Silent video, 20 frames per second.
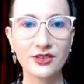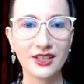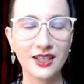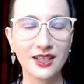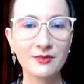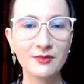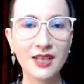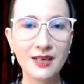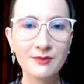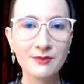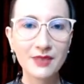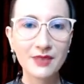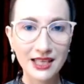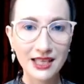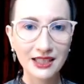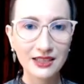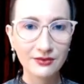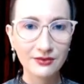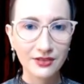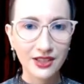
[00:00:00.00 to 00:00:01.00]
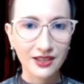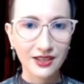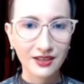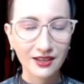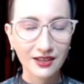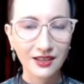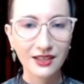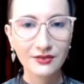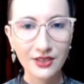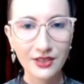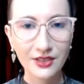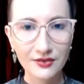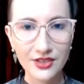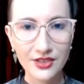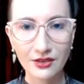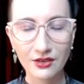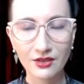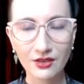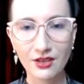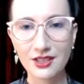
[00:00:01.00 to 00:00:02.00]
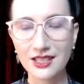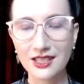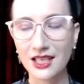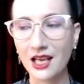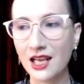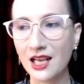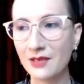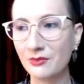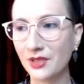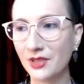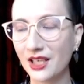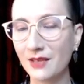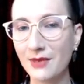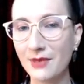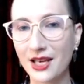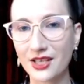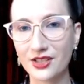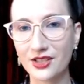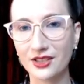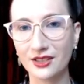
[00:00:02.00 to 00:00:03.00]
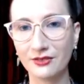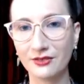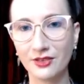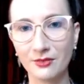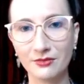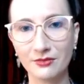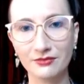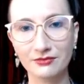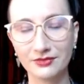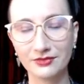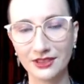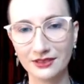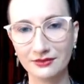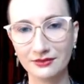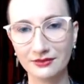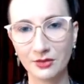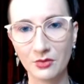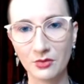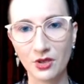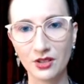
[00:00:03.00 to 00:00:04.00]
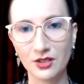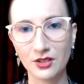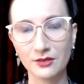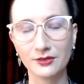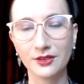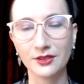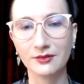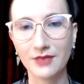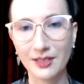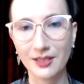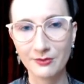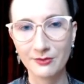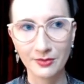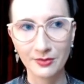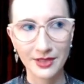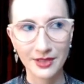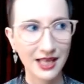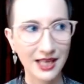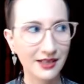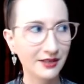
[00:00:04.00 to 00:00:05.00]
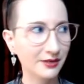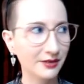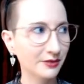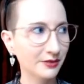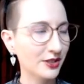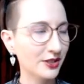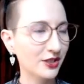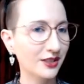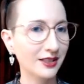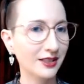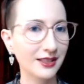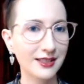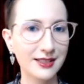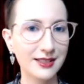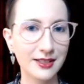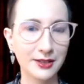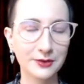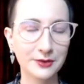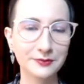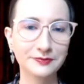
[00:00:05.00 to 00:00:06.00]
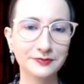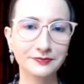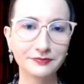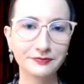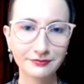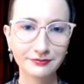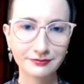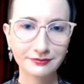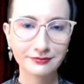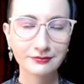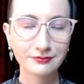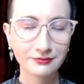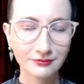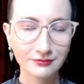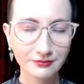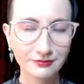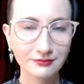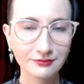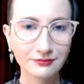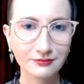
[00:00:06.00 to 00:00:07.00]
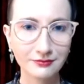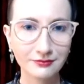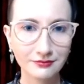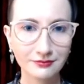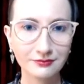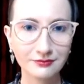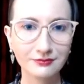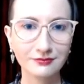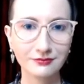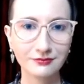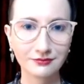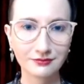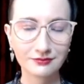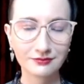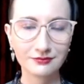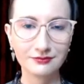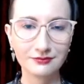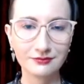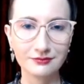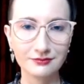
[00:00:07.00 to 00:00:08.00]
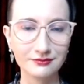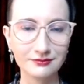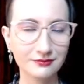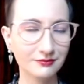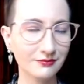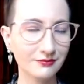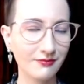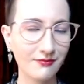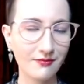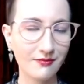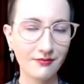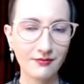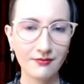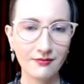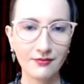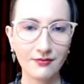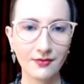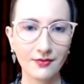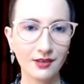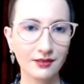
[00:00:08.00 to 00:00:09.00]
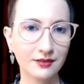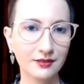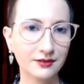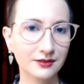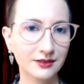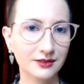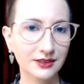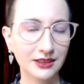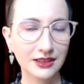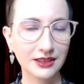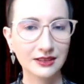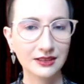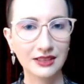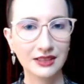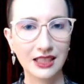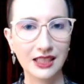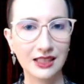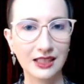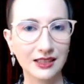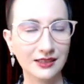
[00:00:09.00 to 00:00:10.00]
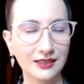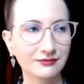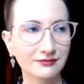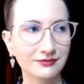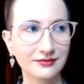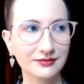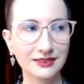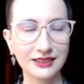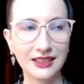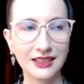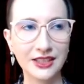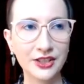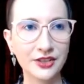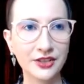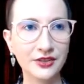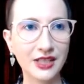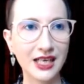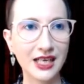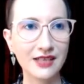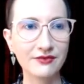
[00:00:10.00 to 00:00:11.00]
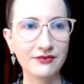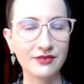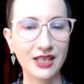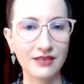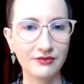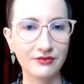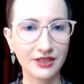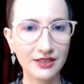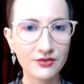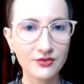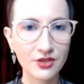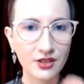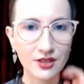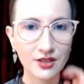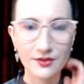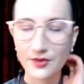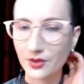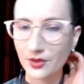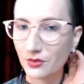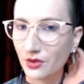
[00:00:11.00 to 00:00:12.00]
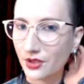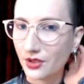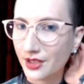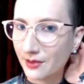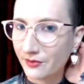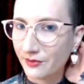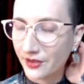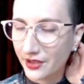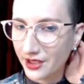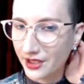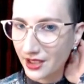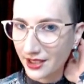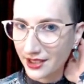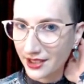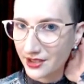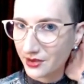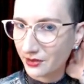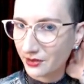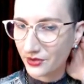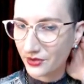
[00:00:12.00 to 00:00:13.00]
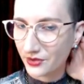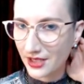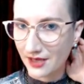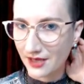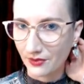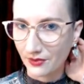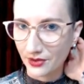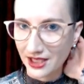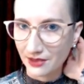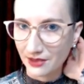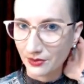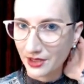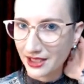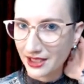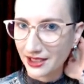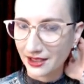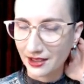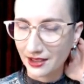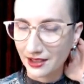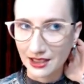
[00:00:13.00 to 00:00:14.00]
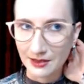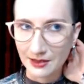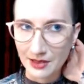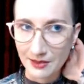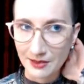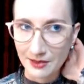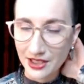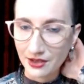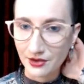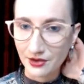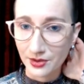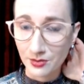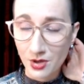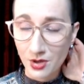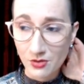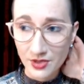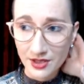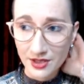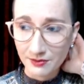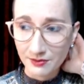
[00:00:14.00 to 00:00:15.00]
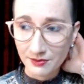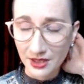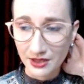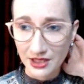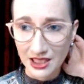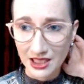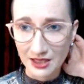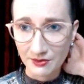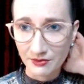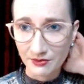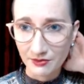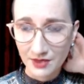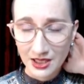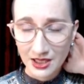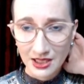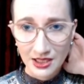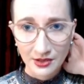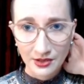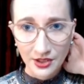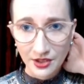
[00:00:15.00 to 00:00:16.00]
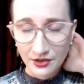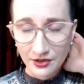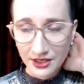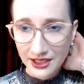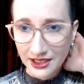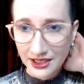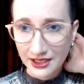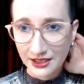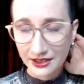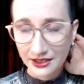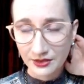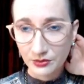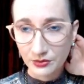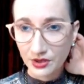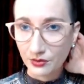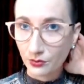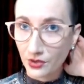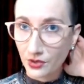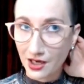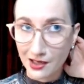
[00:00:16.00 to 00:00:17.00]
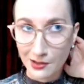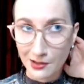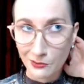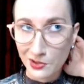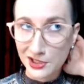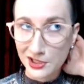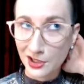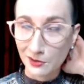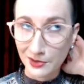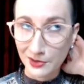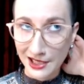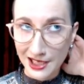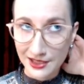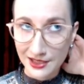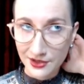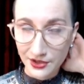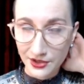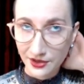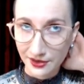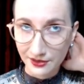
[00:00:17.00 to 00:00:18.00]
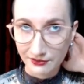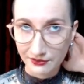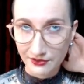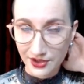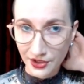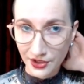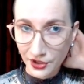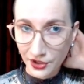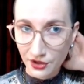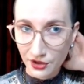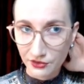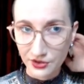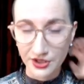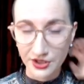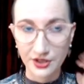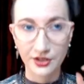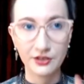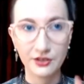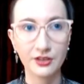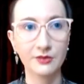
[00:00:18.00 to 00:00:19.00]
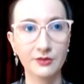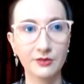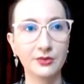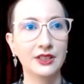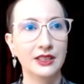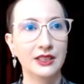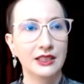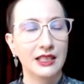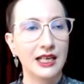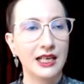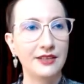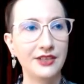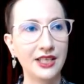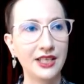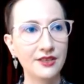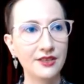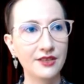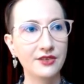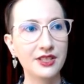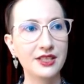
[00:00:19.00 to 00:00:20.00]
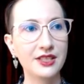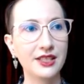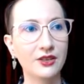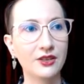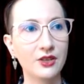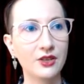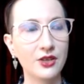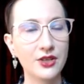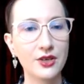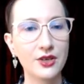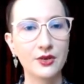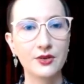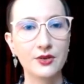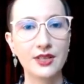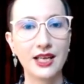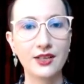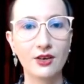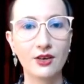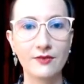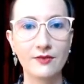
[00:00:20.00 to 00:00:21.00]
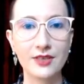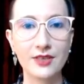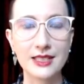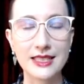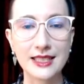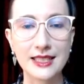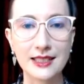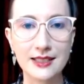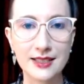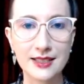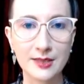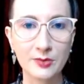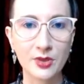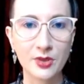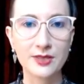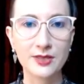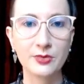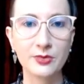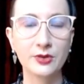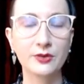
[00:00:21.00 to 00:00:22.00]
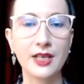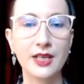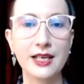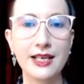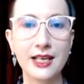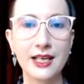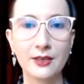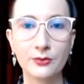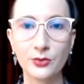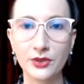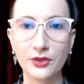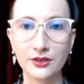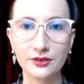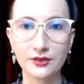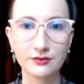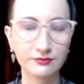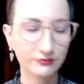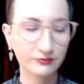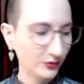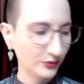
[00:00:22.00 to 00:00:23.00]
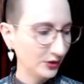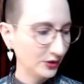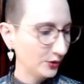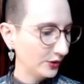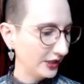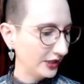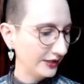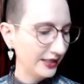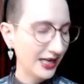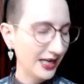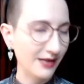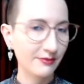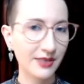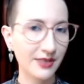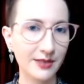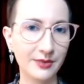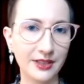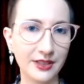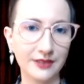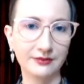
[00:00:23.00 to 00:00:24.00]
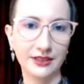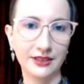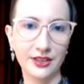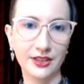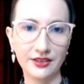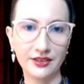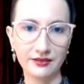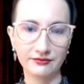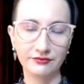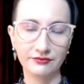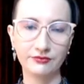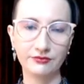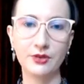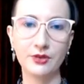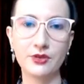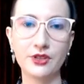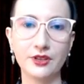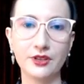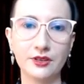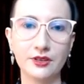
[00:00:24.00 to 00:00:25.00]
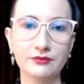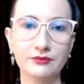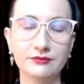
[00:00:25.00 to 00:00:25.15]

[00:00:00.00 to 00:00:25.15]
I'm, I'm, I live here. I've lived here a long time, but I'm actually from from all over. I'm from Canada originally. So I was about to say you don't sound particularly Australian either. Uh, you know, I've I've lived all over the world, and I'm very lucky to have traveled that way. And I I'm here moment, but um, currently it, it was our plan to to go to Europe at the end of this year, although that obviously is impossible right now. We'll we'll look at that maybe in just the a teeny future. bit.